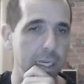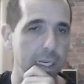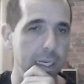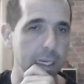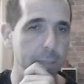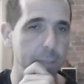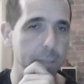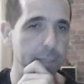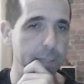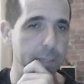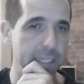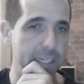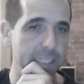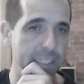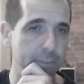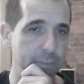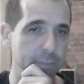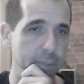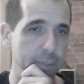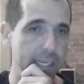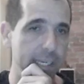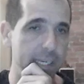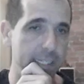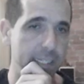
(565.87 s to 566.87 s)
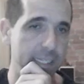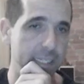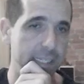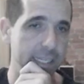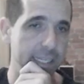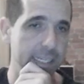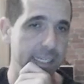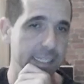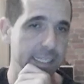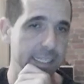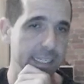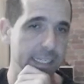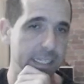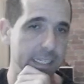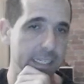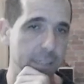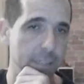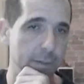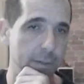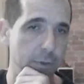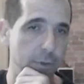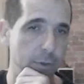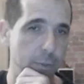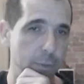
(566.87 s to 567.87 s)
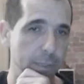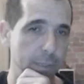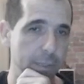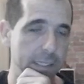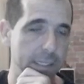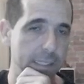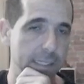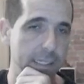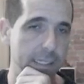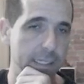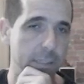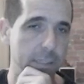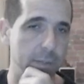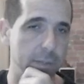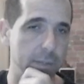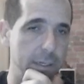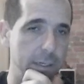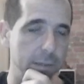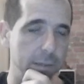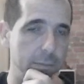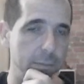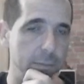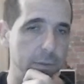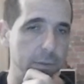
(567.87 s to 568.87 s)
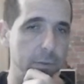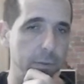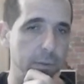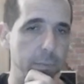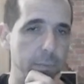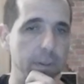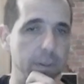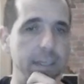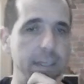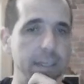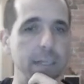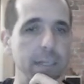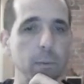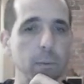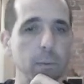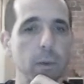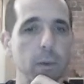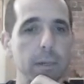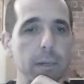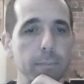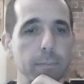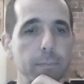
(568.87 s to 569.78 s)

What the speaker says: Because if we get to the a6 square or the b6 square, we've completely won.